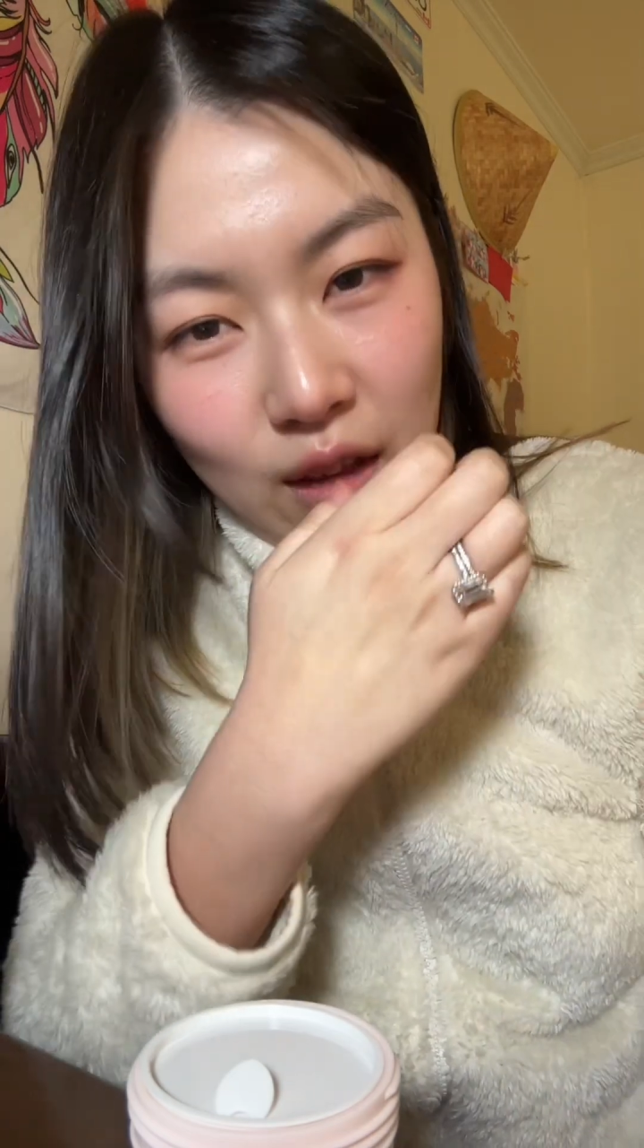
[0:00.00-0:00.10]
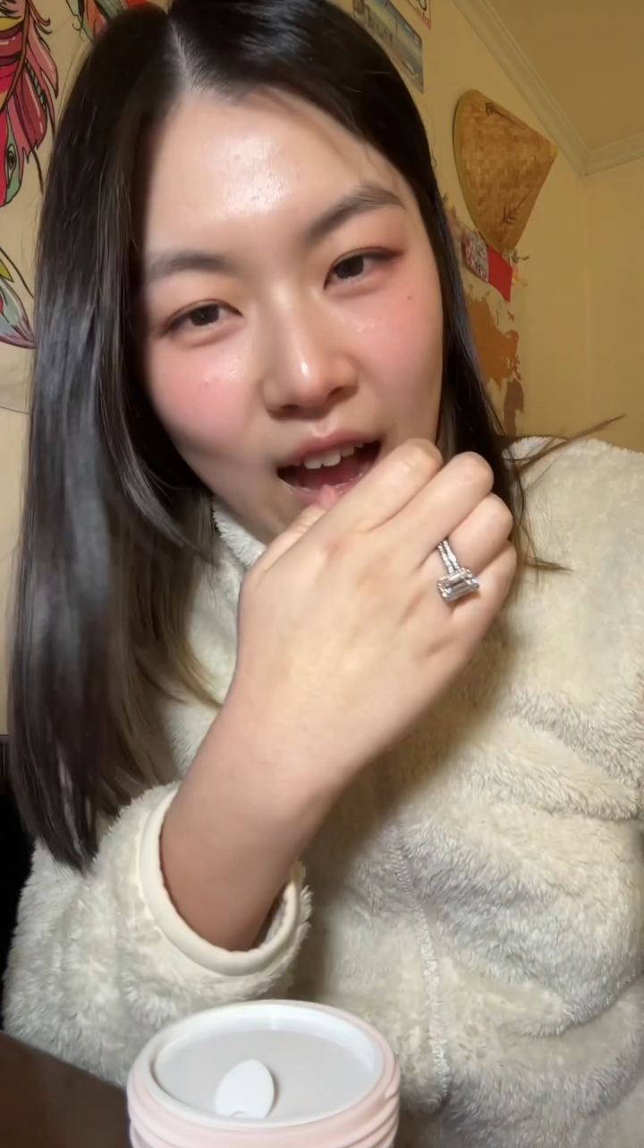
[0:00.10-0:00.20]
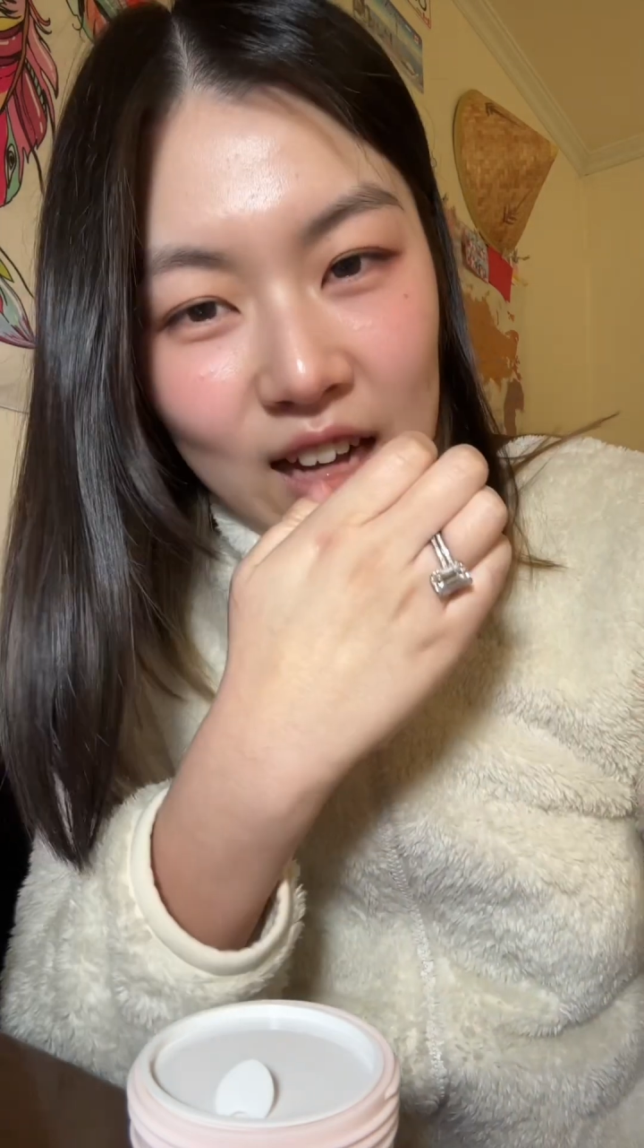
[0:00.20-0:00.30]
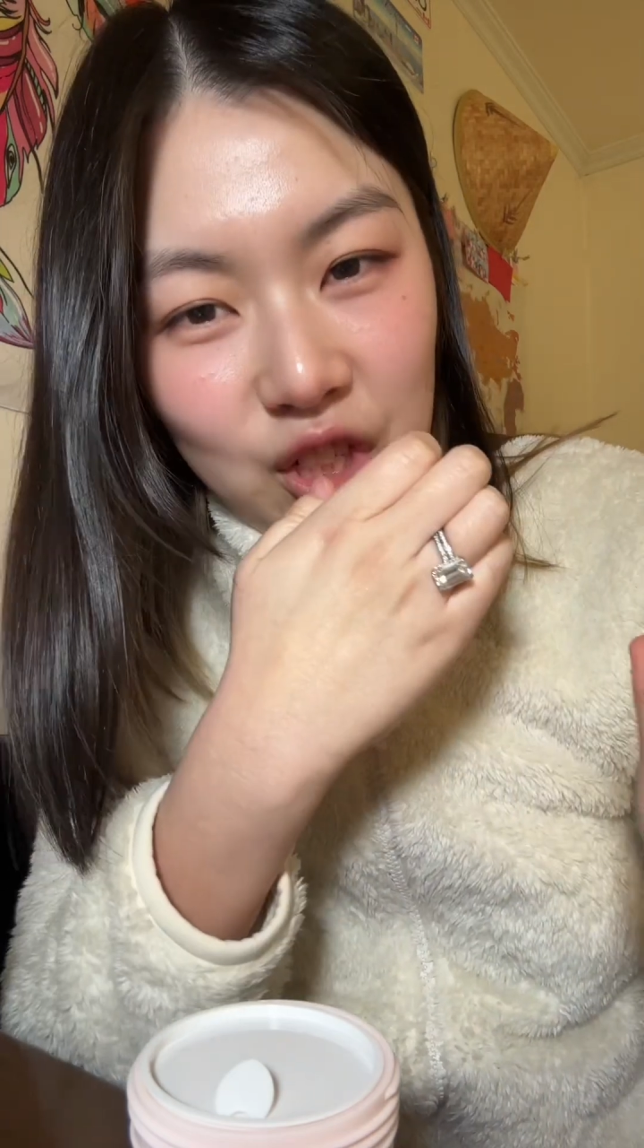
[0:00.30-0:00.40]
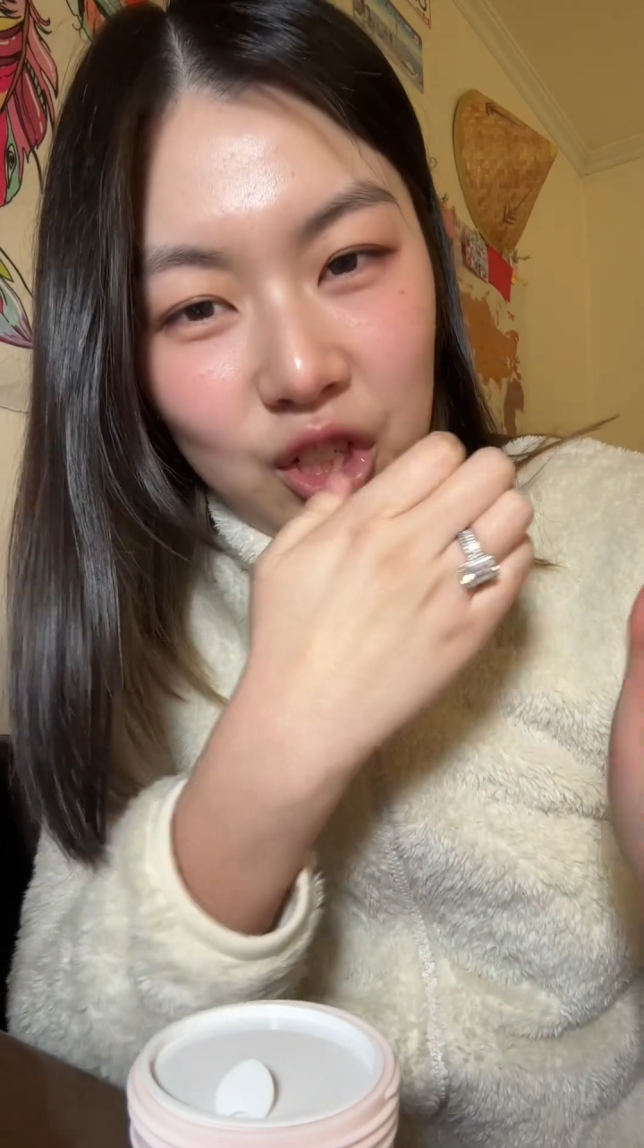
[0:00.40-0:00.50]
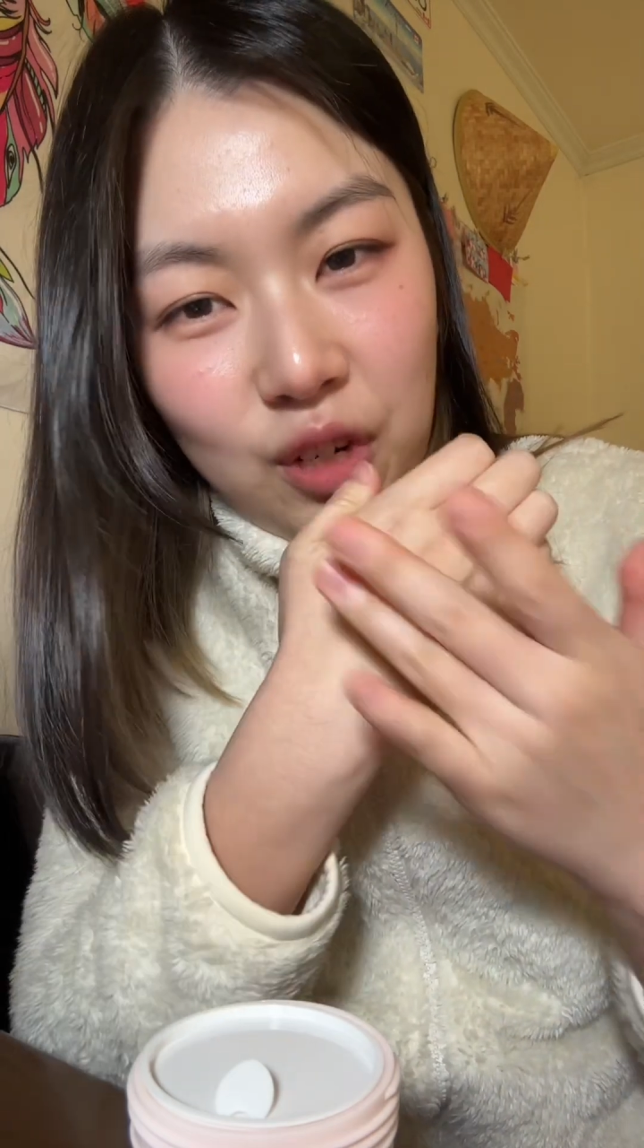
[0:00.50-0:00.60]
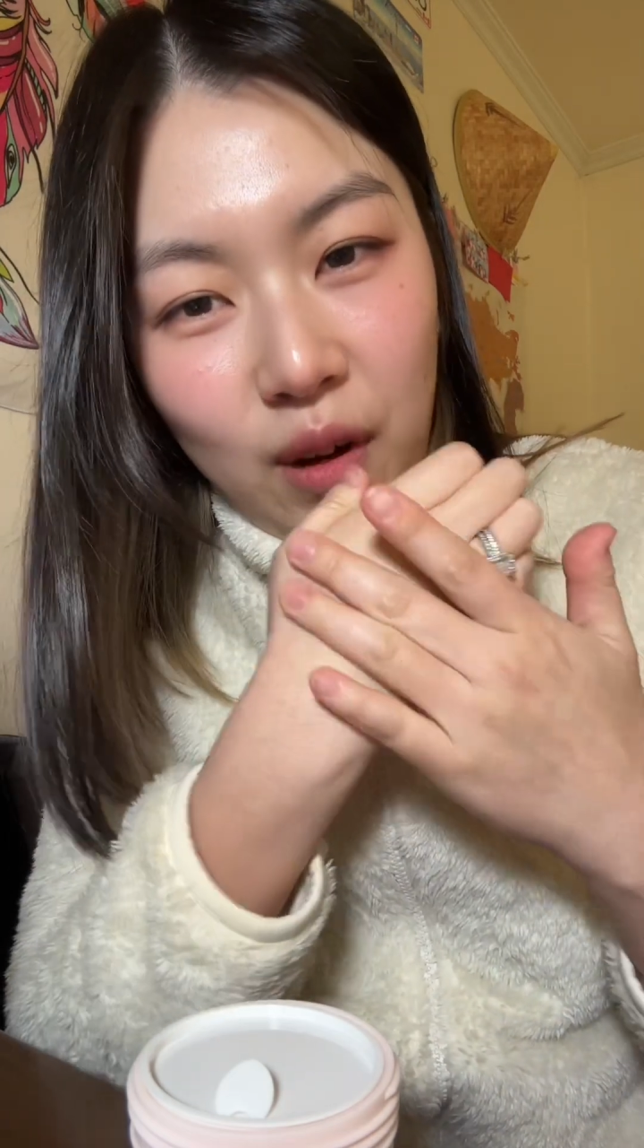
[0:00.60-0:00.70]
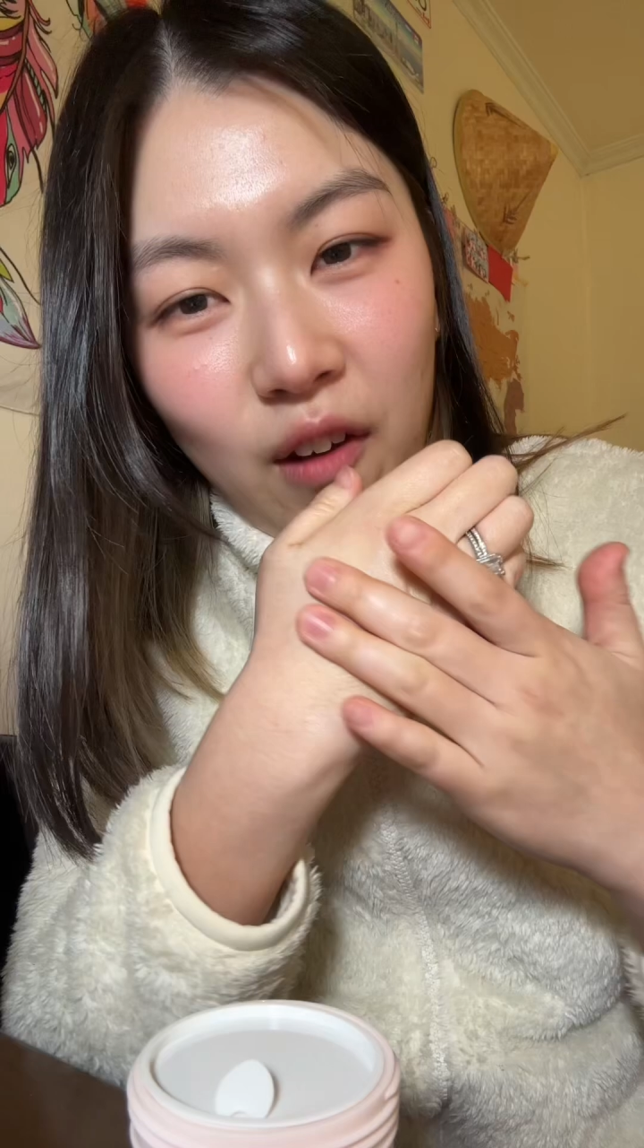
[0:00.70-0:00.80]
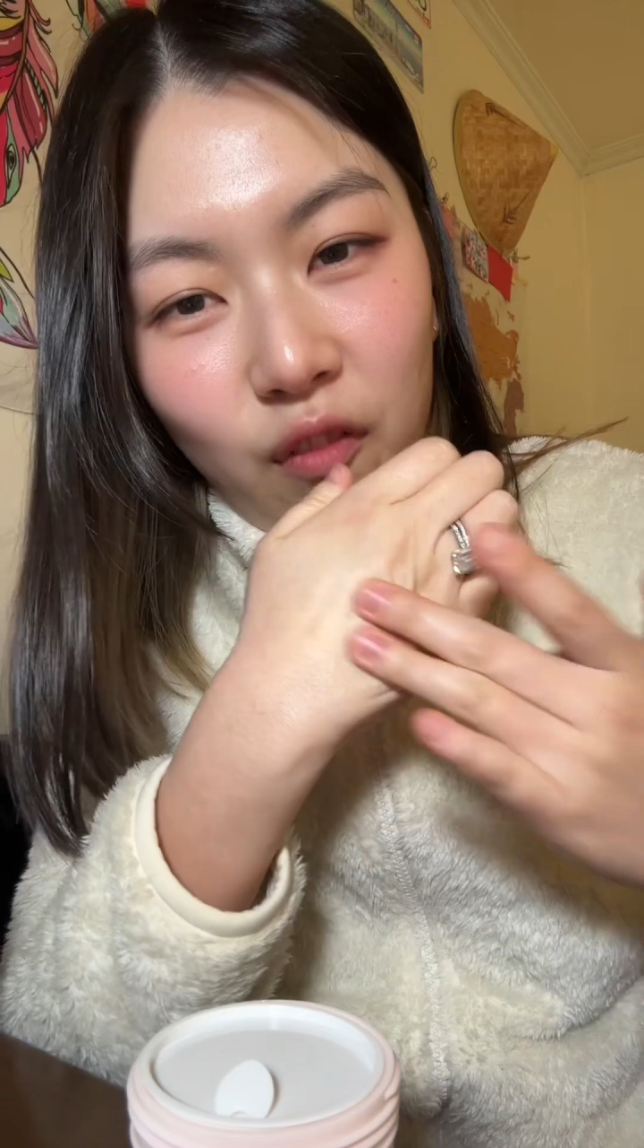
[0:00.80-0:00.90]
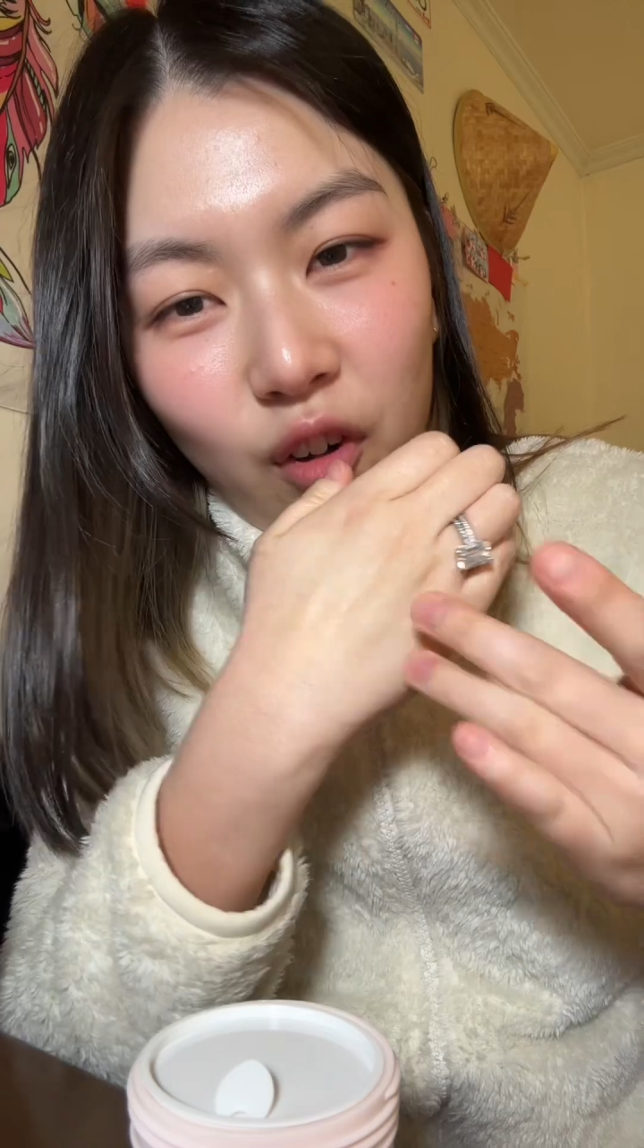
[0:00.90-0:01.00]
actually
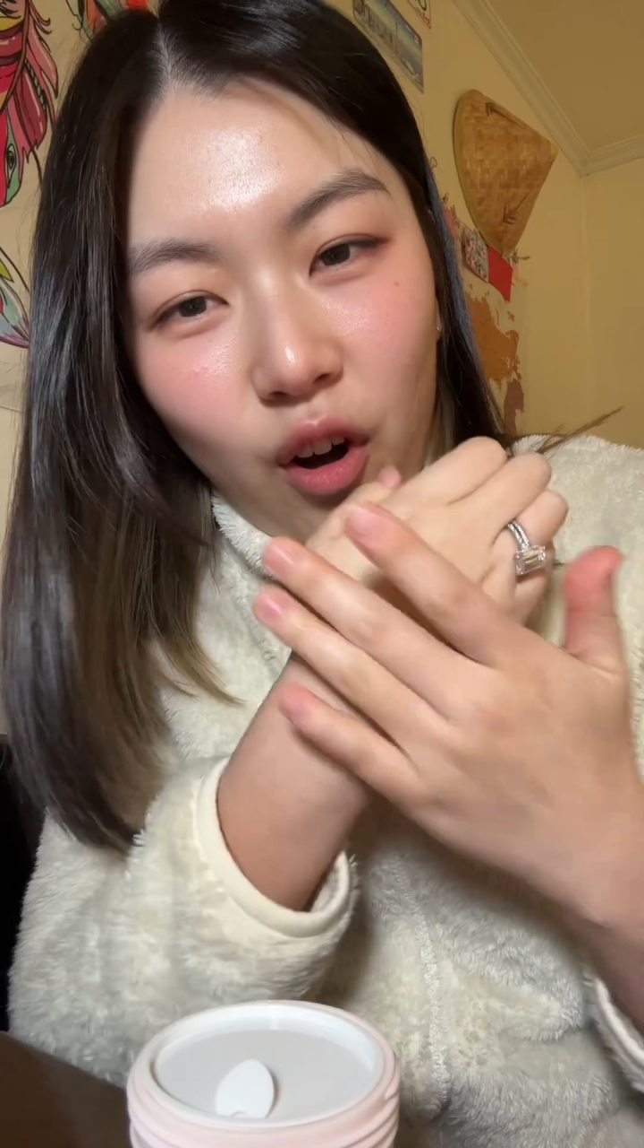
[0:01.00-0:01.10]
great for